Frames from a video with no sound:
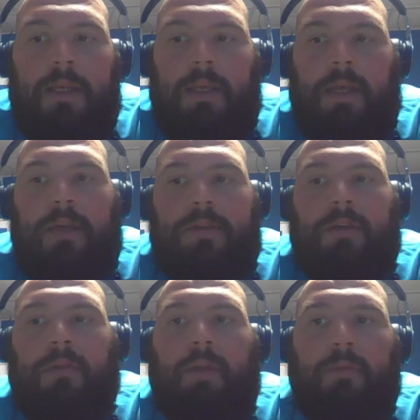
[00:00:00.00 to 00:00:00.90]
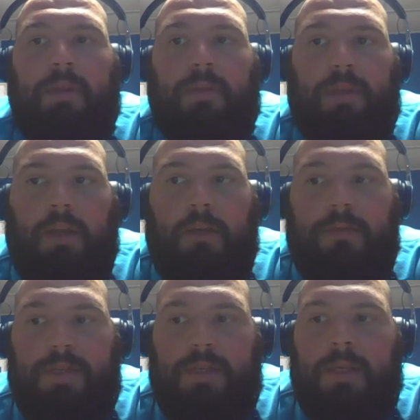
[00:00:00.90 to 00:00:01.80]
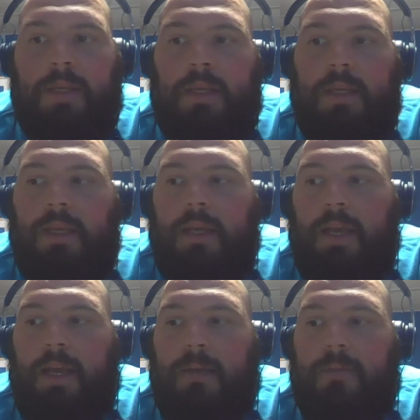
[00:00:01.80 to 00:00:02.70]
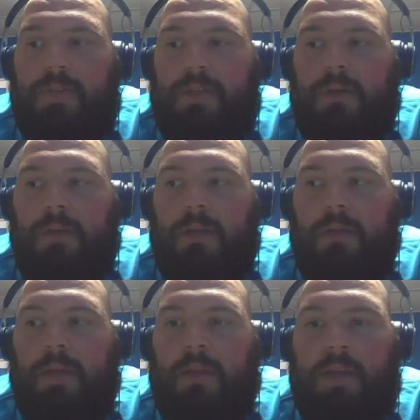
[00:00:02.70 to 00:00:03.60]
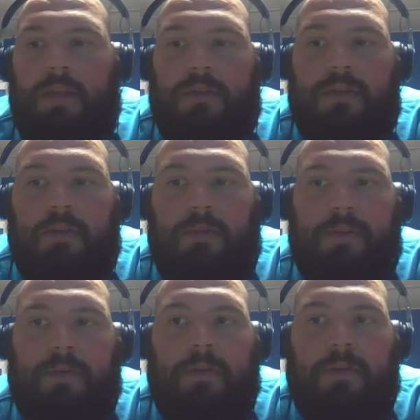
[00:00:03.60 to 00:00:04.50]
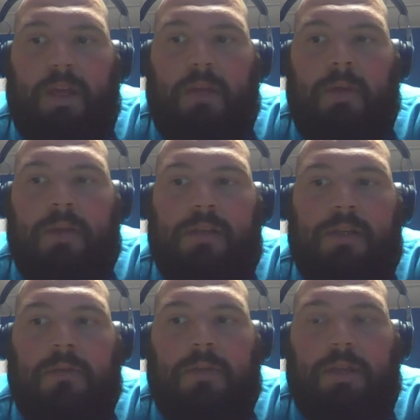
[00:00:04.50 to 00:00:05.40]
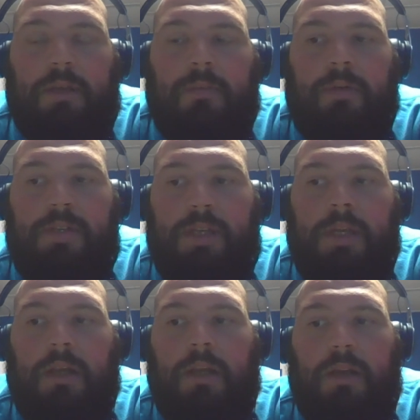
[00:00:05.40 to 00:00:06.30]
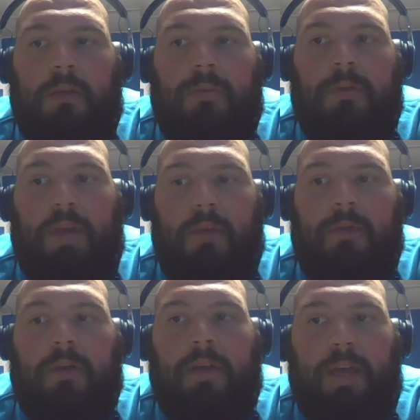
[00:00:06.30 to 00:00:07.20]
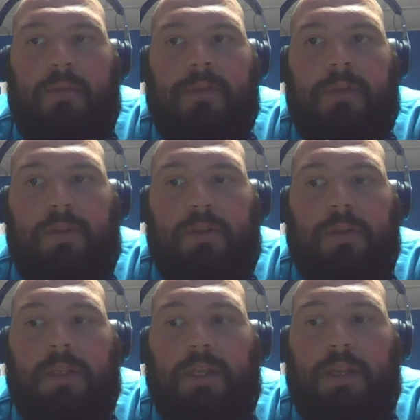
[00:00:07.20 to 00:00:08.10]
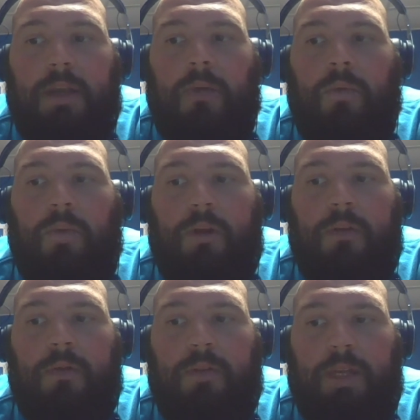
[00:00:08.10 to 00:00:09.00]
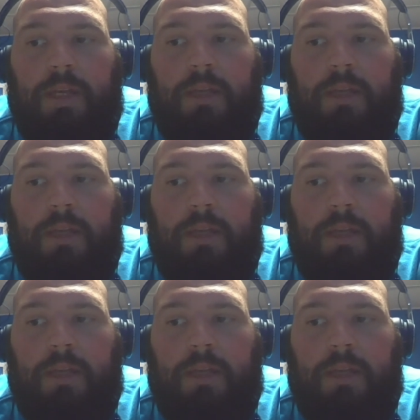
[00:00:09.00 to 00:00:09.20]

So that really helps. So anyway, thank you so much for your time. I genuinely appreciate it, and I hope you have an absolutely wonderful day.